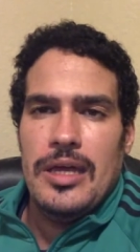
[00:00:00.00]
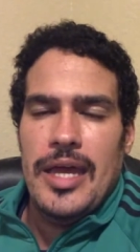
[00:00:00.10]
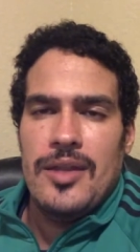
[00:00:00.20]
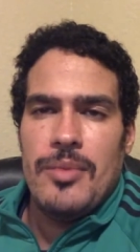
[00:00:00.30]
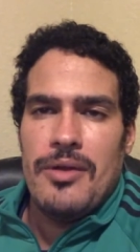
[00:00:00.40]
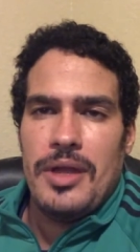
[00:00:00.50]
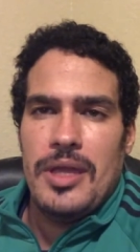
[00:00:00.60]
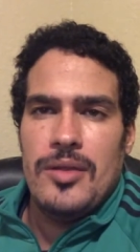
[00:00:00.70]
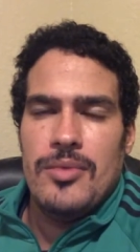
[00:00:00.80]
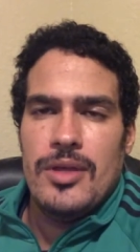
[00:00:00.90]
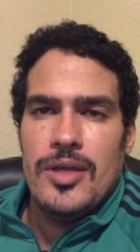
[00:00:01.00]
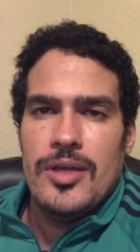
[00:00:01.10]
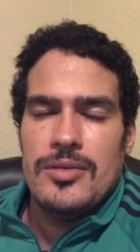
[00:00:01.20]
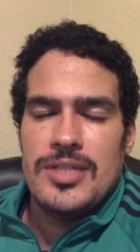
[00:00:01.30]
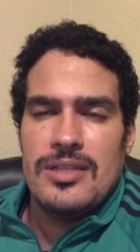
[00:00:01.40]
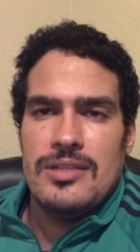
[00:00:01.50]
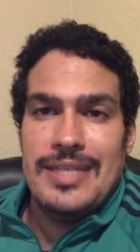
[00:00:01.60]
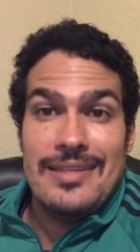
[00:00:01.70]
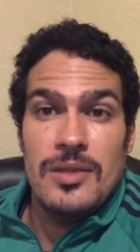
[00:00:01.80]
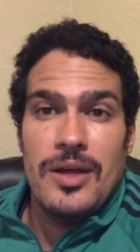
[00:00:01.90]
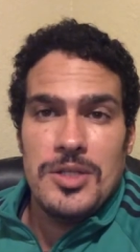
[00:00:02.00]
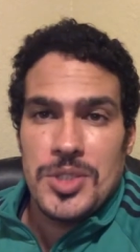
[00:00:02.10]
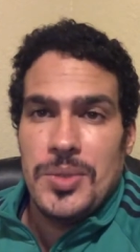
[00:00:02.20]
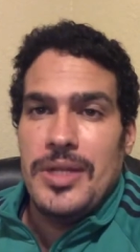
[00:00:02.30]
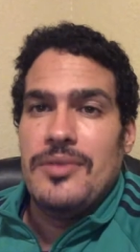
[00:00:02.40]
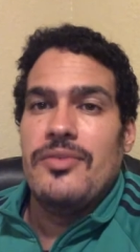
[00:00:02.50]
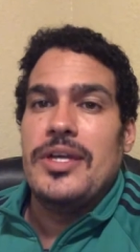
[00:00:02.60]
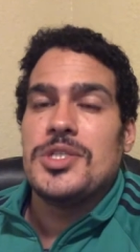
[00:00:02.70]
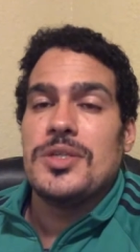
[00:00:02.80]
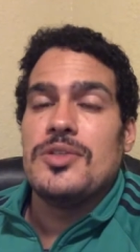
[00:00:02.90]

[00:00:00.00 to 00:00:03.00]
and American uh, te technological innovation.